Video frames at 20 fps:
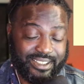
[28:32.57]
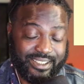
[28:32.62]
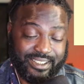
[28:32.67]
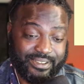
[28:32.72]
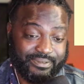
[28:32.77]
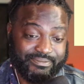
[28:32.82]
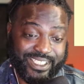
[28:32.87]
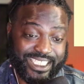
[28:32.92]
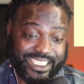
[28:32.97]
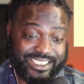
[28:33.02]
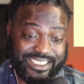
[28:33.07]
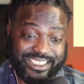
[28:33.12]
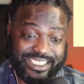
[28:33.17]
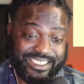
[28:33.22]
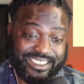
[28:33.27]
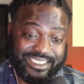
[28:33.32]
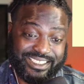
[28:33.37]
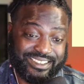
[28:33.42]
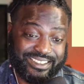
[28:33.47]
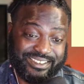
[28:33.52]
that
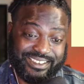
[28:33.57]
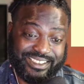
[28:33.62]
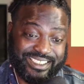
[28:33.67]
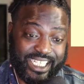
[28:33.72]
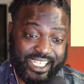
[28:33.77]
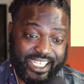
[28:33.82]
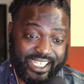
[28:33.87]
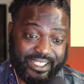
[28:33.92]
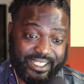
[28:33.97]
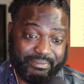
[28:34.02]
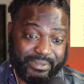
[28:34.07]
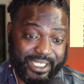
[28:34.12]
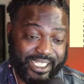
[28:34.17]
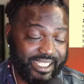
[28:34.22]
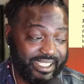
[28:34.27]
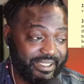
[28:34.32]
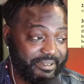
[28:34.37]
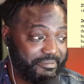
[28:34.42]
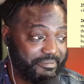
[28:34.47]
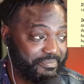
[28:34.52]
shit dead,
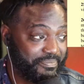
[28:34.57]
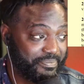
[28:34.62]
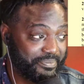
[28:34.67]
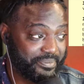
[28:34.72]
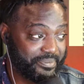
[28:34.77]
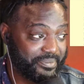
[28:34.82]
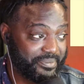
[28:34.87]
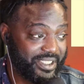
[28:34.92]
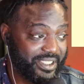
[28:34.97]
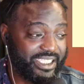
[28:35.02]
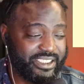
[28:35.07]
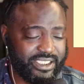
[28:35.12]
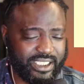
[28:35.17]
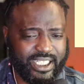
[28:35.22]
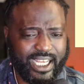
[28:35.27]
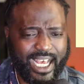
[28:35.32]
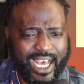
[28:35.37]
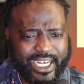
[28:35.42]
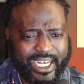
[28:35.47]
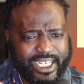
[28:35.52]
man. And
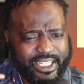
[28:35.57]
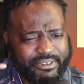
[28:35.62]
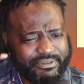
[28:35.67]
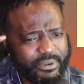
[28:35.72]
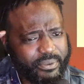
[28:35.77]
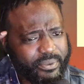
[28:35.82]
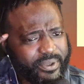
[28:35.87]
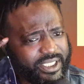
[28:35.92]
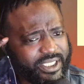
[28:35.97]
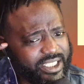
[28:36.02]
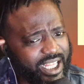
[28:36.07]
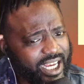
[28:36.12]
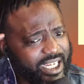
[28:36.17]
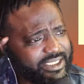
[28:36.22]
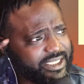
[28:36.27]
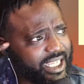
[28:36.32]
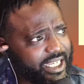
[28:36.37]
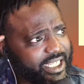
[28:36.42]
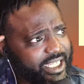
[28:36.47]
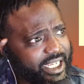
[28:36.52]
I didn't even realize,
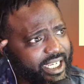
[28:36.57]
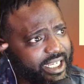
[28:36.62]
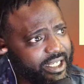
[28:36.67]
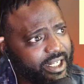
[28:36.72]
like,